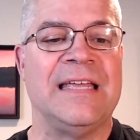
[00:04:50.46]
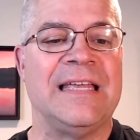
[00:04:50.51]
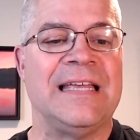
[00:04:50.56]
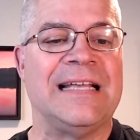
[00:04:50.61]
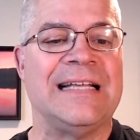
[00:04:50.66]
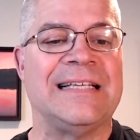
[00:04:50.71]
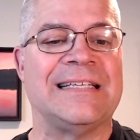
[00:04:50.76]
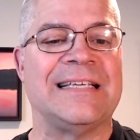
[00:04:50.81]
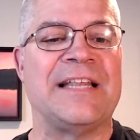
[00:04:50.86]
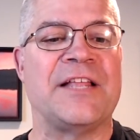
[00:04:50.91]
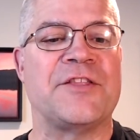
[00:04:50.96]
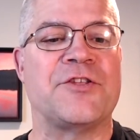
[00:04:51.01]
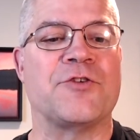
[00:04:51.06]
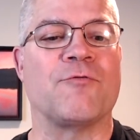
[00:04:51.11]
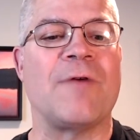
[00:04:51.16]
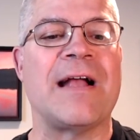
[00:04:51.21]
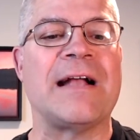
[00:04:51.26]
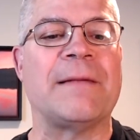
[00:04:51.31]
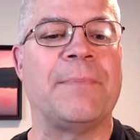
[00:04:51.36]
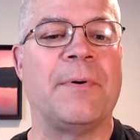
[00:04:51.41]
is in a
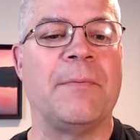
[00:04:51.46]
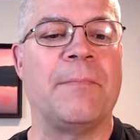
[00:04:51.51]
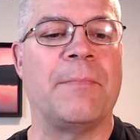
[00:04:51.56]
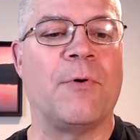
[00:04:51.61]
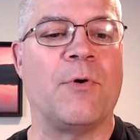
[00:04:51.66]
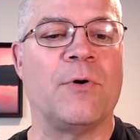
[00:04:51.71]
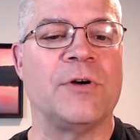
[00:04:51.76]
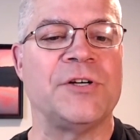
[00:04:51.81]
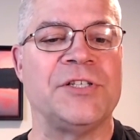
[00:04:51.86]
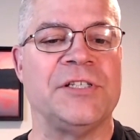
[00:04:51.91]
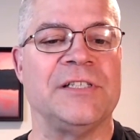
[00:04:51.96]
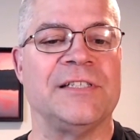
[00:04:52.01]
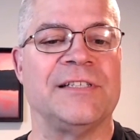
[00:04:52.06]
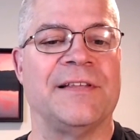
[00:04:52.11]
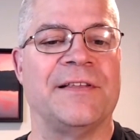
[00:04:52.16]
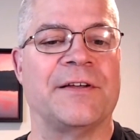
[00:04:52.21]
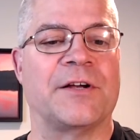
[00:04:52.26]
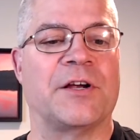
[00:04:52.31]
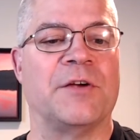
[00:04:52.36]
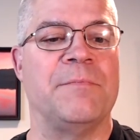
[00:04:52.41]
direct proportion
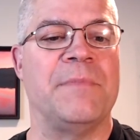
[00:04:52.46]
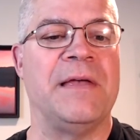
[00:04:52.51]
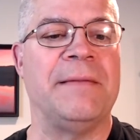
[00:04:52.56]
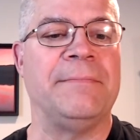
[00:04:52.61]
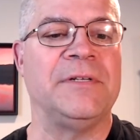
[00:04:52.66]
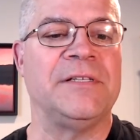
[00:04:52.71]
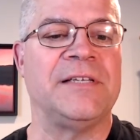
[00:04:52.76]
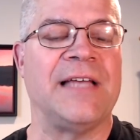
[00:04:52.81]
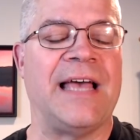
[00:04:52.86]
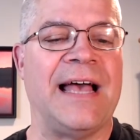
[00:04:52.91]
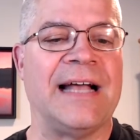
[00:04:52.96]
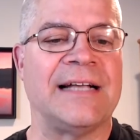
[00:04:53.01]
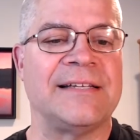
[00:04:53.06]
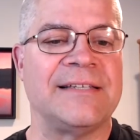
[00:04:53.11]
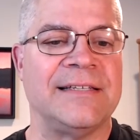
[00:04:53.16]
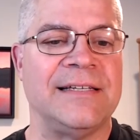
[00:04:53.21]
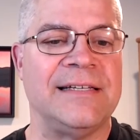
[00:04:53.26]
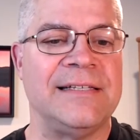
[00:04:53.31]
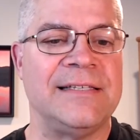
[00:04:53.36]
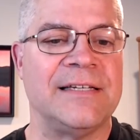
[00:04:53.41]
to their commitment to
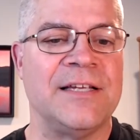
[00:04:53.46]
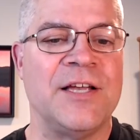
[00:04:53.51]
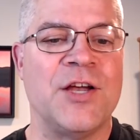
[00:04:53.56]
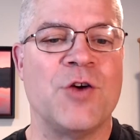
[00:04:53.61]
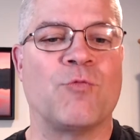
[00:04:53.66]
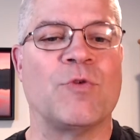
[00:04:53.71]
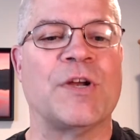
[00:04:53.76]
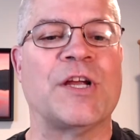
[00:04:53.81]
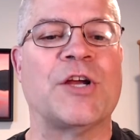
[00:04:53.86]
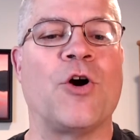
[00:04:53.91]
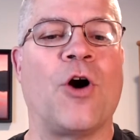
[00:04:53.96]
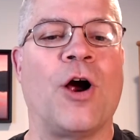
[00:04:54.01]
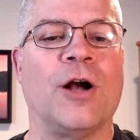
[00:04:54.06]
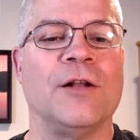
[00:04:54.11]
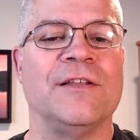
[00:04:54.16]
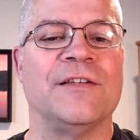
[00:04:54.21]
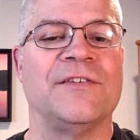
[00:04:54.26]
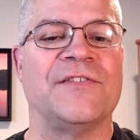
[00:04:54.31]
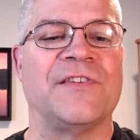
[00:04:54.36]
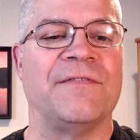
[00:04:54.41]
excellence,
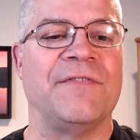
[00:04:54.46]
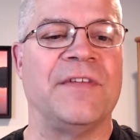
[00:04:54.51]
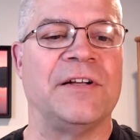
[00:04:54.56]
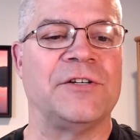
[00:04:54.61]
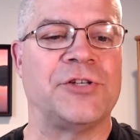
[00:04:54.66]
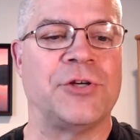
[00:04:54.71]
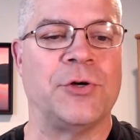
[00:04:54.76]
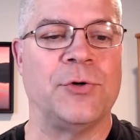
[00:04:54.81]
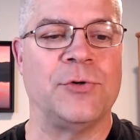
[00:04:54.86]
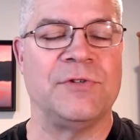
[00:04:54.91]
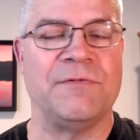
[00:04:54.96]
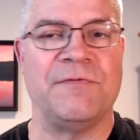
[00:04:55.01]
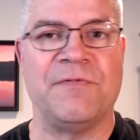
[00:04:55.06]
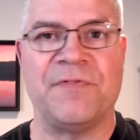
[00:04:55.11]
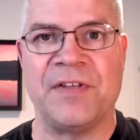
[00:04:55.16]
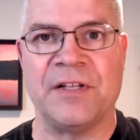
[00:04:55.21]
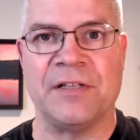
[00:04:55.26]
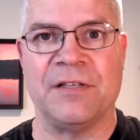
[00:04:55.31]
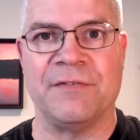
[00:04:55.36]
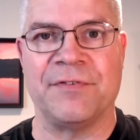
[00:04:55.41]
regardless of their chosen
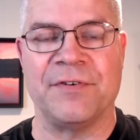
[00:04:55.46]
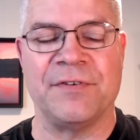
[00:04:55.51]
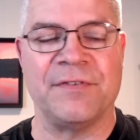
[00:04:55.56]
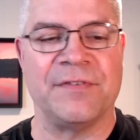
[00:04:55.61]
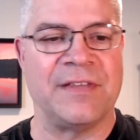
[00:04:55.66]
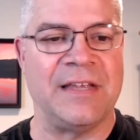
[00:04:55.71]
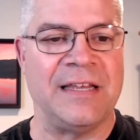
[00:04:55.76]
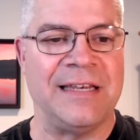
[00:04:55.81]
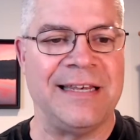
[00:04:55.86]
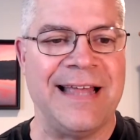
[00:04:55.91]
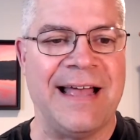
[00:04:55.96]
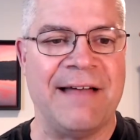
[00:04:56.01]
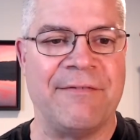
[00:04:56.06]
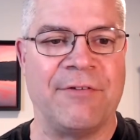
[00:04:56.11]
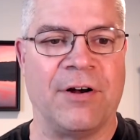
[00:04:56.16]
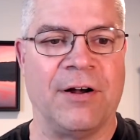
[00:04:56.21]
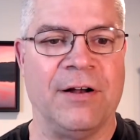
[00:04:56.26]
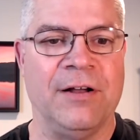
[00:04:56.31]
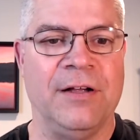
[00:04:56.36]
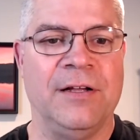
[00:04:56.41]
field of
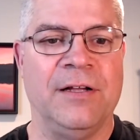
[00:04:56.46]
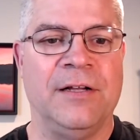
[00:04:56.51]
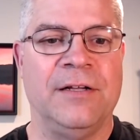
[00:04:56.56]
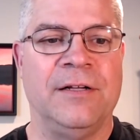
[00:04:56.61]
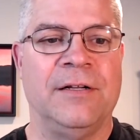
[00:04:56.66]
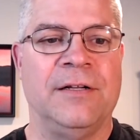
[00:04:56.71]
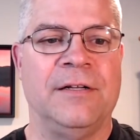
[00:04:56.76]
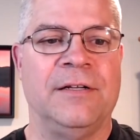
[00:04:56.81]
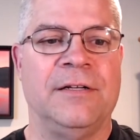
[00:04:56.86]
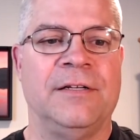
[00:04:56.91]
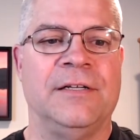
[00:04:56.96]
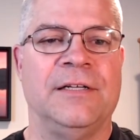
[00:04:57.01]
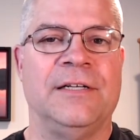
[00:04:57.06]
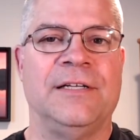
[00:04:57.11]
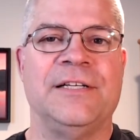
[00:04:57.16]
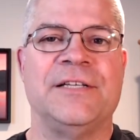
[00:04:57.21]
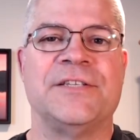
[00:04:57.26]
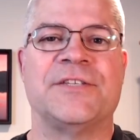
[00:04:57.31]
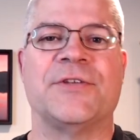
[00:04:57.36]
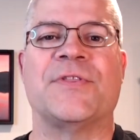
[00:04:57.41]
endeavor."
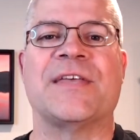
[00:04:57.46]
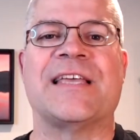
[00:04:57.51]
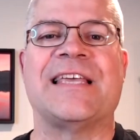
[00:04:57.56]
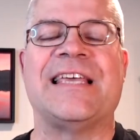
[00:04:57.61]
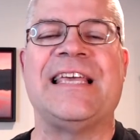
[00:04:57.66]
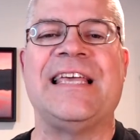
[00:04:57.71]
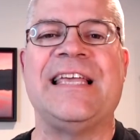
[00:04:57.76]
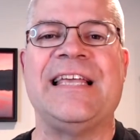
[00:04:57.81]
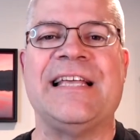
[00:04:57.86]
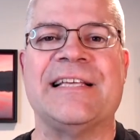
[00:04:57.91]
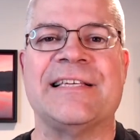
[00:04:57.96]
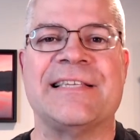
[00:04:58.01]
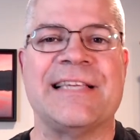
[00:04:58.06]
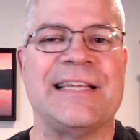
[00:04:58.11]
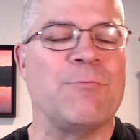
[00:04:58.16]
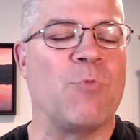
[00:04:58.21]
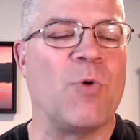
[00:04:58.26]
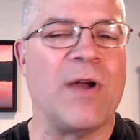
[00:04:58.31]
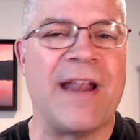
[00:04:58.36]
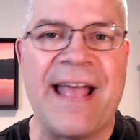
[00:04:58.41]
So the key is,
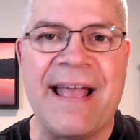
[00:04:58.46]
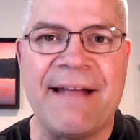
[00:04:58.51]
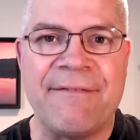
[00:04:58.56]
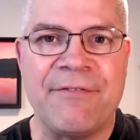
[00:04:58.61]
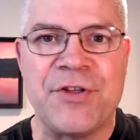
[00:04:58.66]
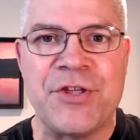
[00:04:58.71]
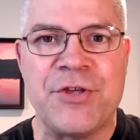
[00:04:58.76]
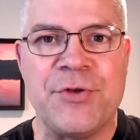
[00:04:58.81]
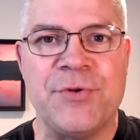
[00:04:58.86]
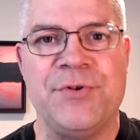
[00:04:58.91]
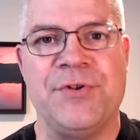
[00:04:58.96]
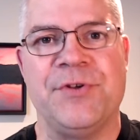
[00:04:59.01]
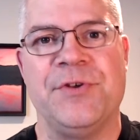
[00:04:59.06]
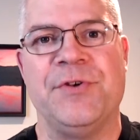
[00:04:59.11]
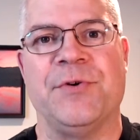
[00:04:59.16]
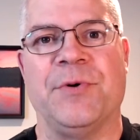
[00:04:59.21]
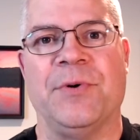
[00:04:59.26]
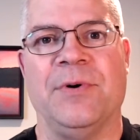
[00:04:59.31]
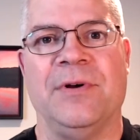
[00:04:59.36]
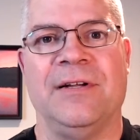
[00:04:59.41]
in whatever you
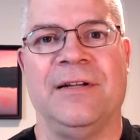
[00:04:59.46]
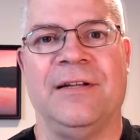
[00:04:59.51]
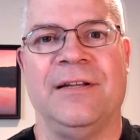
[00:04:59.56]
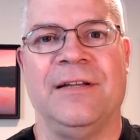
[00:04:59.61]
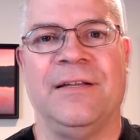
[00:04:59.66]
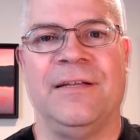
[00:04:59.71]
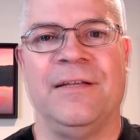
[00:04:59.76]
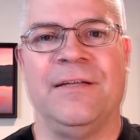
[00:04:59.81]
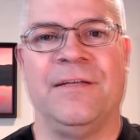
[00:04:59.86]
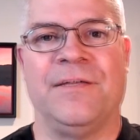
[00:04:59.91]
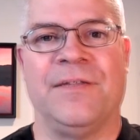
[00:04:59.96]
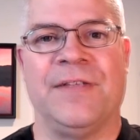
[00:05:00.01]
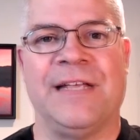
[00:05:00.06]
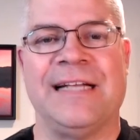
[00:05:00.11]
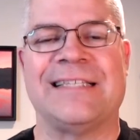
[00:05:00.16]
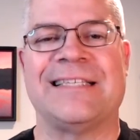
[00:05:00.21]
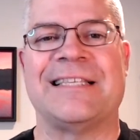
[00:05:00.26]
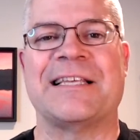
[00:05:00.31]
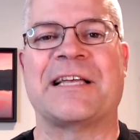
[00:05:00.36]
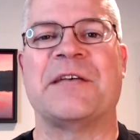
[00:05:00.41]
do,
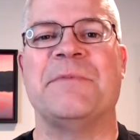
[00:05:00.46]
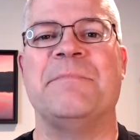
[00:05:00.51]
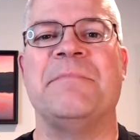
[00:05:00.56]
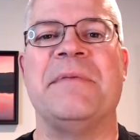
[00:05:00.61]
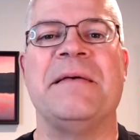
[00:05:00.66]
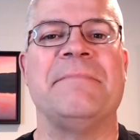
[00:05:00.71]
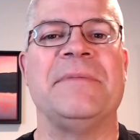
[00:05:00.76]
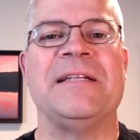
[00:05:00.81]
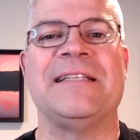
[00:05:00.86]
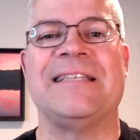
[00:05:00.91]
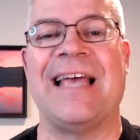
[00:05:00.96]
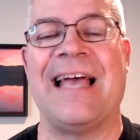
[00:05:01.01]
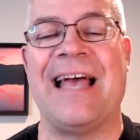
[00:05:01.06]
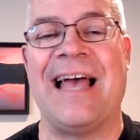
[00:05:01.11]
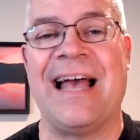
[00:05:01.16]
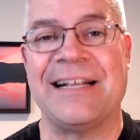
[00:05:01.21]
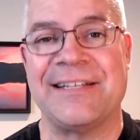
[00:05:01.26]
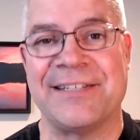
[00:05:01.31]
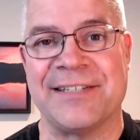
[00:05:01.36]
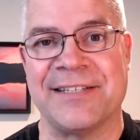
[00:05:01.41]
It's the commitment to
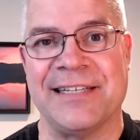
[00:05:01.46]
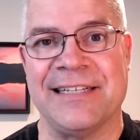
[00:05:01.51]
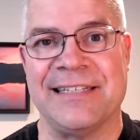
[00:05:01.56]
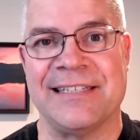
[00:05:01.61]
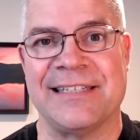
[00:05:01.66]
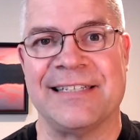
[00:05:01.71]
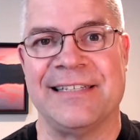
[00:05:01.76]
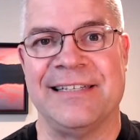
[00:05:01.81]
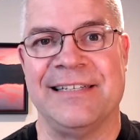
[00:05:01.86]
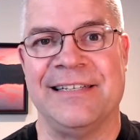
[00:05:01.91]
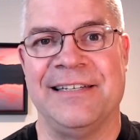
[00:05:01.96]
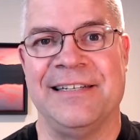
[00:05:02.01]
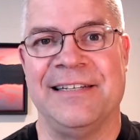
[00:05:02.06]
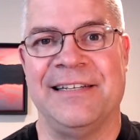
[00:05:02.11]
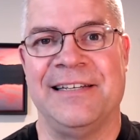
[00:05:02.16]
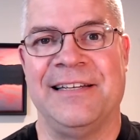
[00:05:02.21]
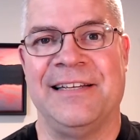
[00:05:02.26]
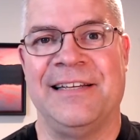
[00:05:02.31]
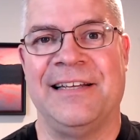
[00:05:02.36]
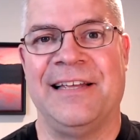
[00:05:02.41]
excellence
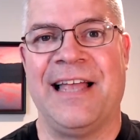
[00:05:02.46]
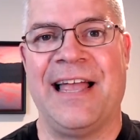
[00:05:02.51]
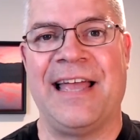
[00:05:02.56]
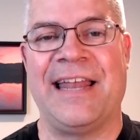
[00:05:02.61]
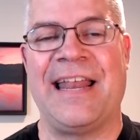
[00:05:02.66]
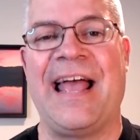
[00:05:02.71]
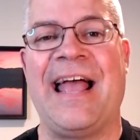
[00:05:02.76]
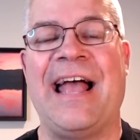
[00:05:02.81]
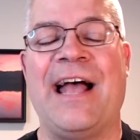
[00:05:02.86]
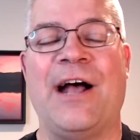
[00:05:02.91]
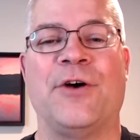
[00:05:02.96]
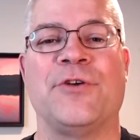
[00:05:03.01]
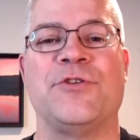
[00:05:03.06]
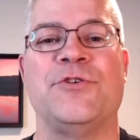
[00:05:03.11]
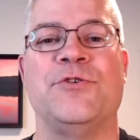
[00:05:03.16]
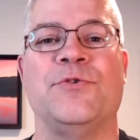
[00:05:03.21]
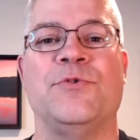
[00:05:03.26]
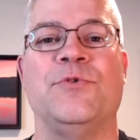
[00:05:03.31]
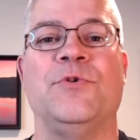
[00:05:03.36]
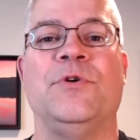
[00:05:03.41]
and how
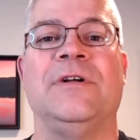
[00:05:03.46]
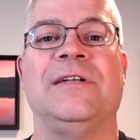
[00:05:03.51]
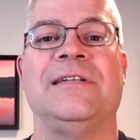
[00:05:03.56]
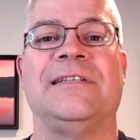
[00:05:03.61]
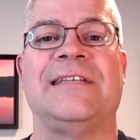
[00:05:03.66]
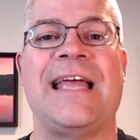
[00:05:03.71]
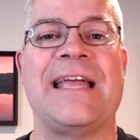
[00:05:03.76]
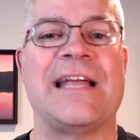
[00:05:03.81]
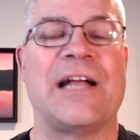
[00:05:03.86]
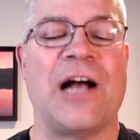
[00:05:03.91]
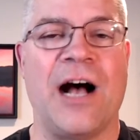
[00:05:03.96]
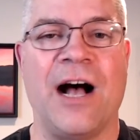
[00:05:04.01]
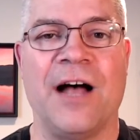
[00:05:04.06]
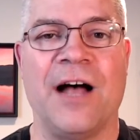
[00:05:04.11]
you take on